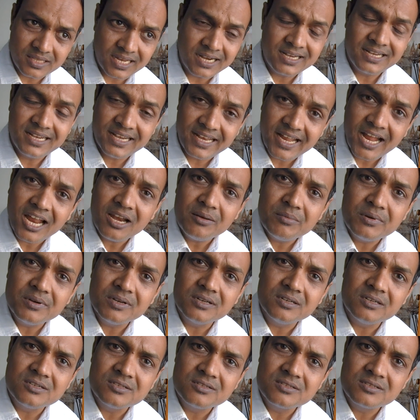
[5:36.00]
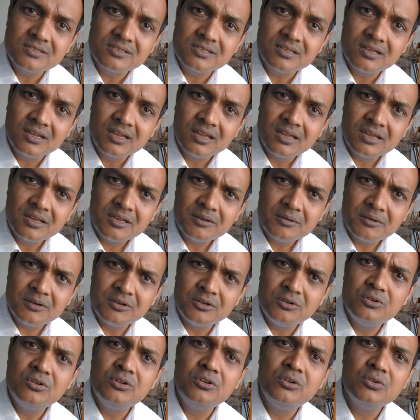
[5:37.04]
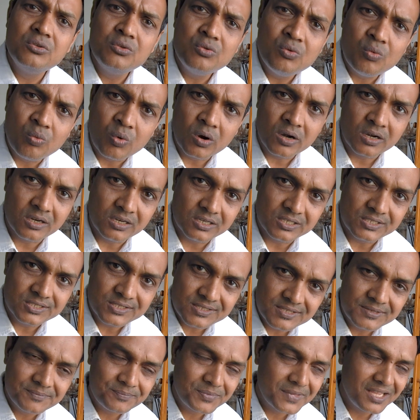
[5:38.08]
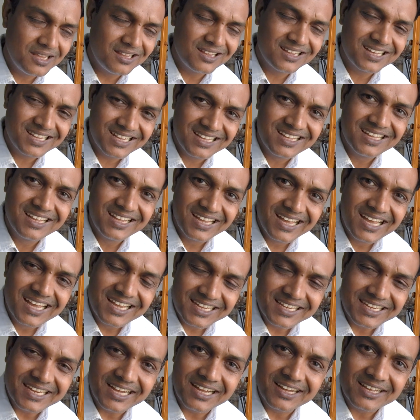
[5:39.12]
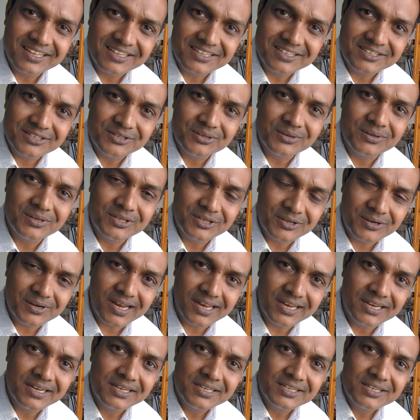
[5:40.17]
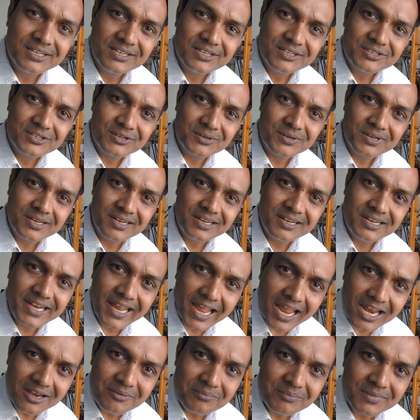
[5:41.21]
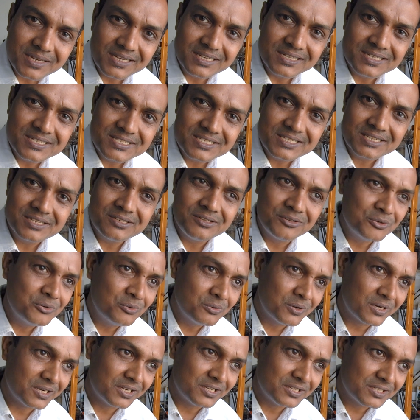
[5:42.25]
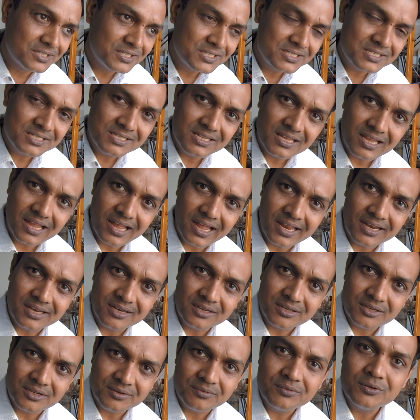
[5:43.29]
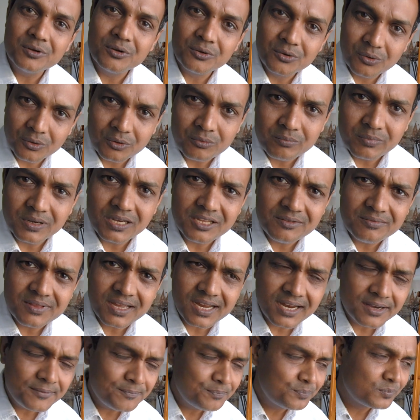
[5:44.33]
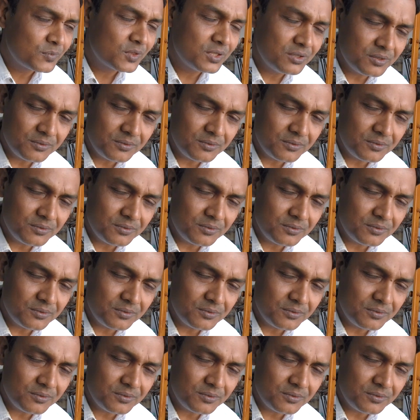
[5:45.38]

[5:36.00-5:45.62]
that 10 minutes do wonders. yeah, you're, you're right. So 10 minutes do wonders. And if you don't believe that,